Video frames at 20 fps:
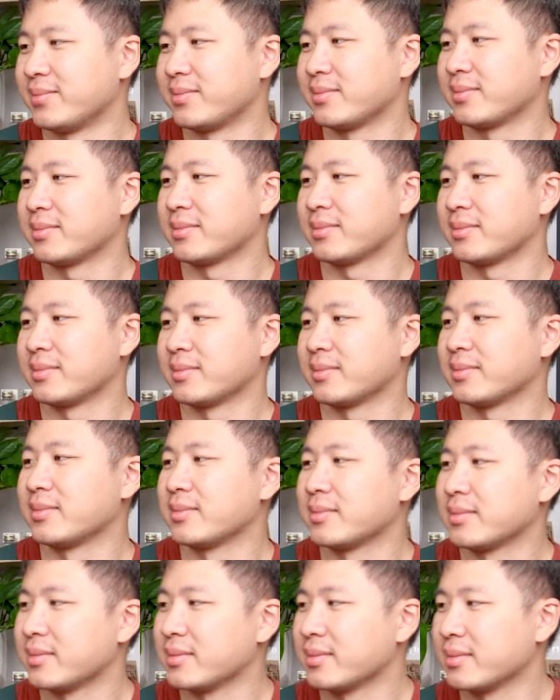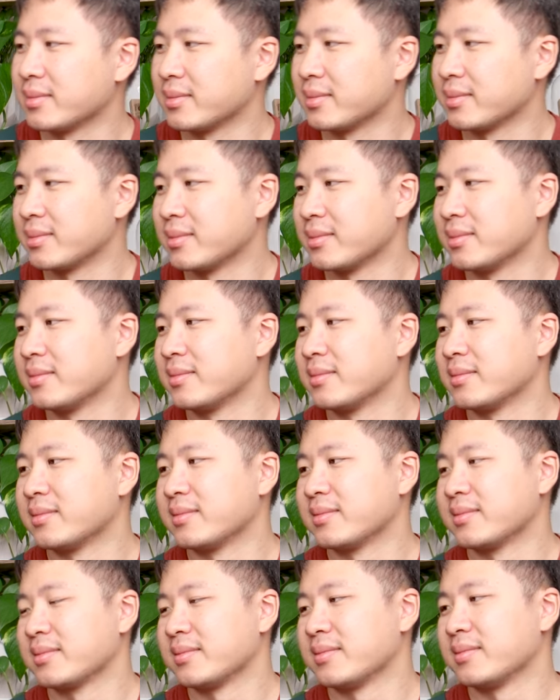
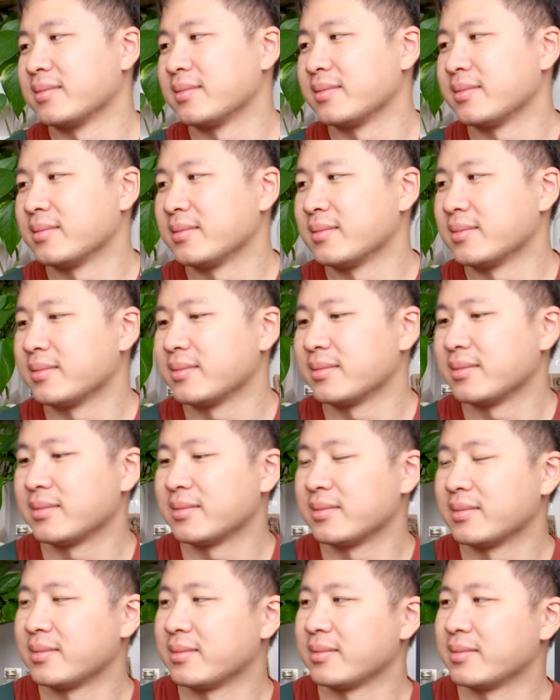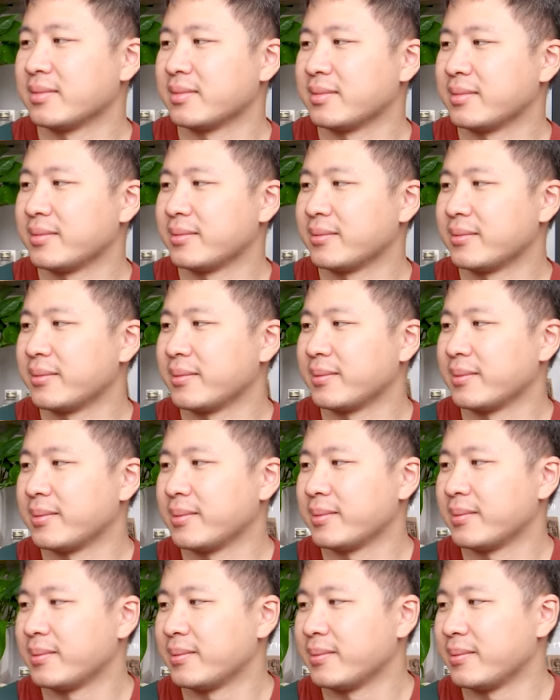
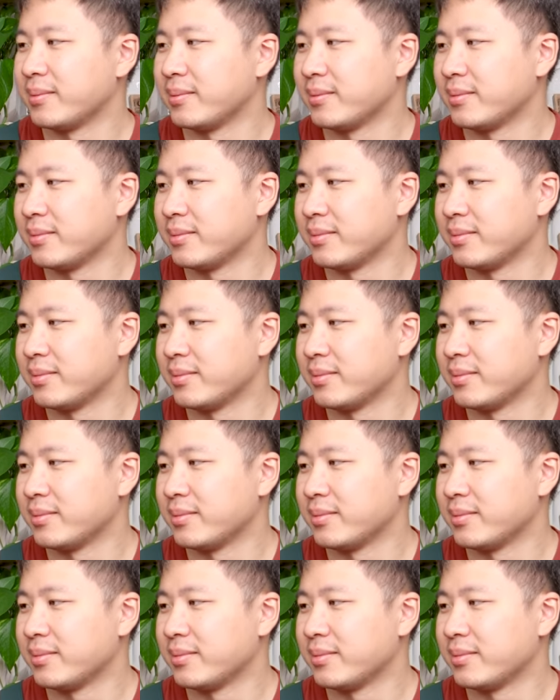No words are spoken by the person on screen.